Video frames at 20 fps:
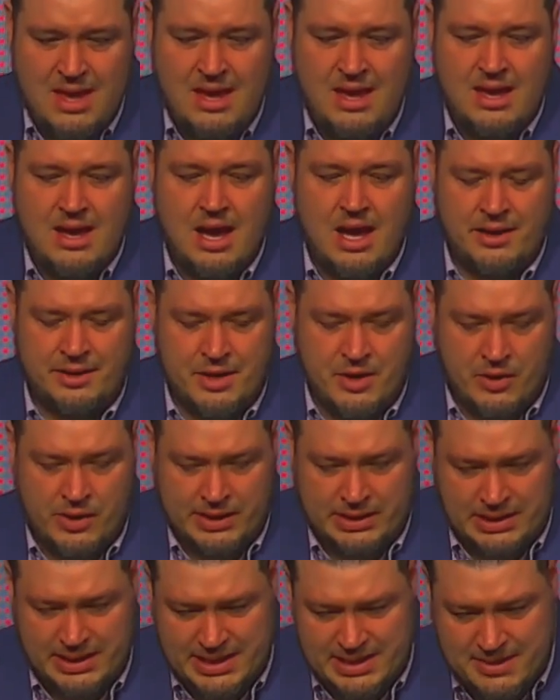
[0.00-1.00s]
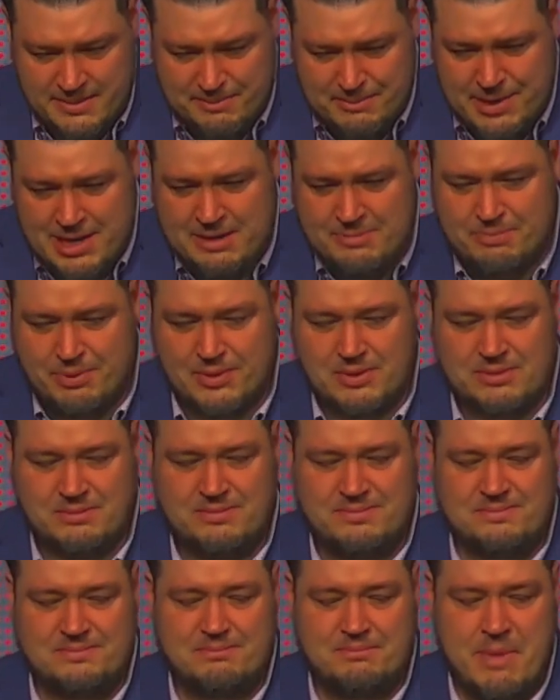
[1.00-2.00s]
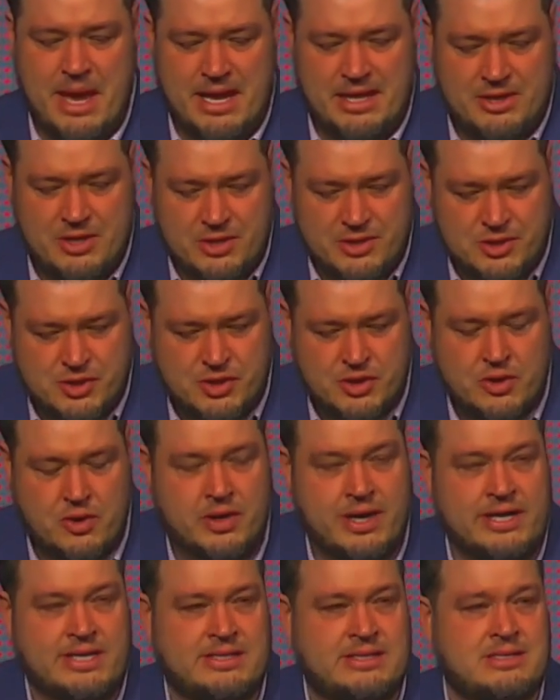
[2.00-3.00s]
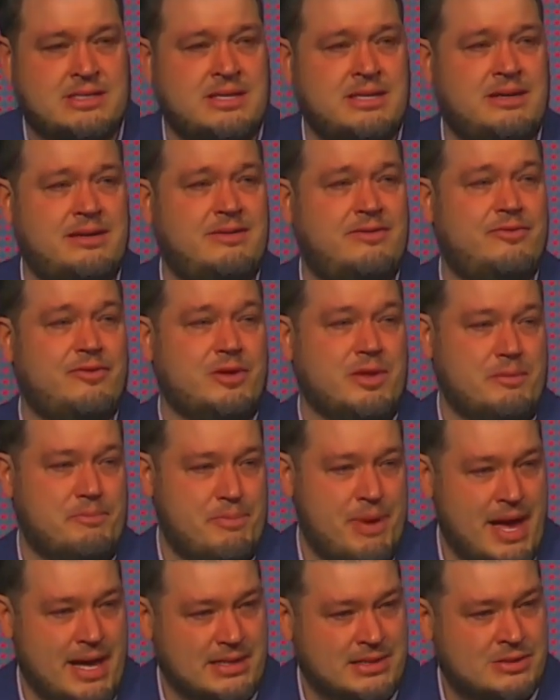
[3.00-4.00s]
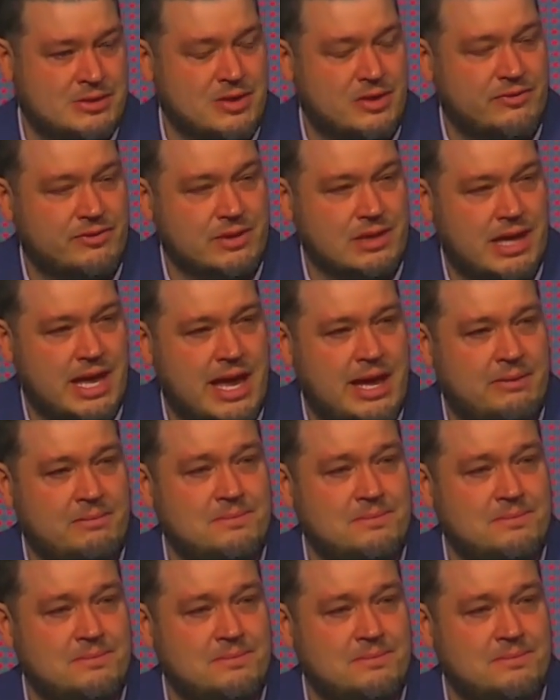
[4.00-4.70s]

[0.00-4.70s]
Unknowingly, the people make their choice for the Passover lamb.